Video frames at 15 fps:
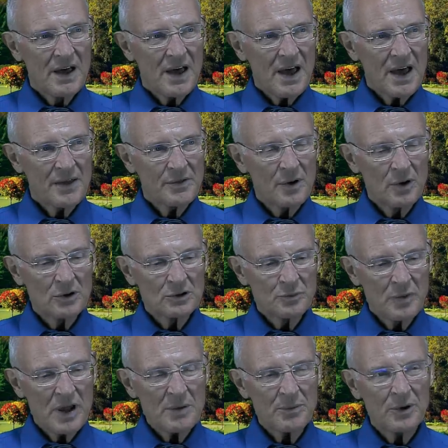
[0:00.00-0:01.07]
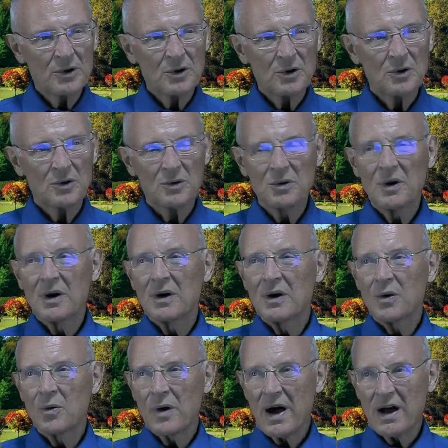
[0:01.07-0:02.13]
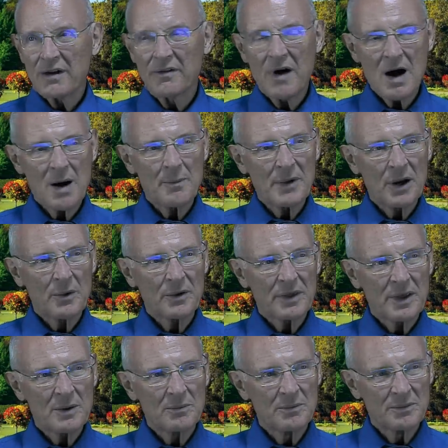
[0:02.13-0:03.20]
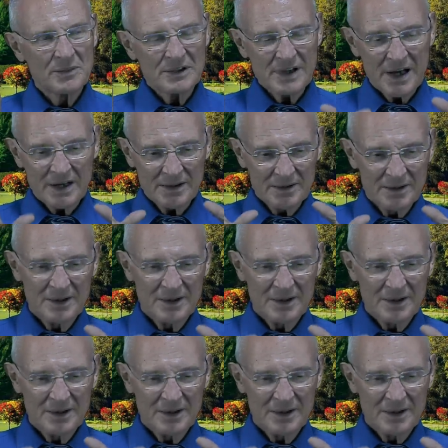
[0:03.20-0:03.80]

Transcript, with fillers: and those people who were out of harmony with him said,